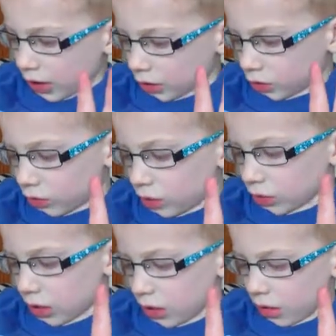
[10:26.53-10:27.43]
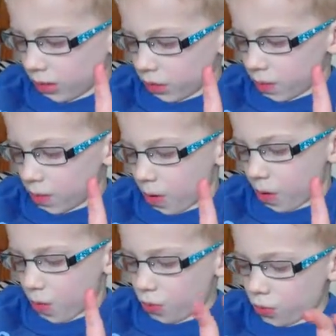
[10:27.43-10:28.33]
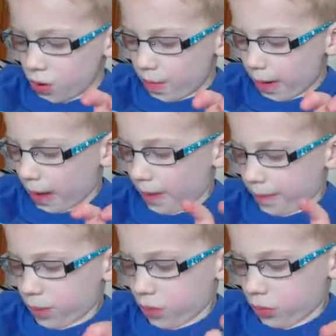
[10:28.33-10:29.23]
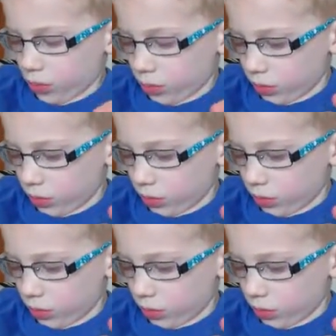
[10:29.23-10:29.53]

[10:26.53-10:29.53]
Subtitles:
extra one to help them hold the bamboo.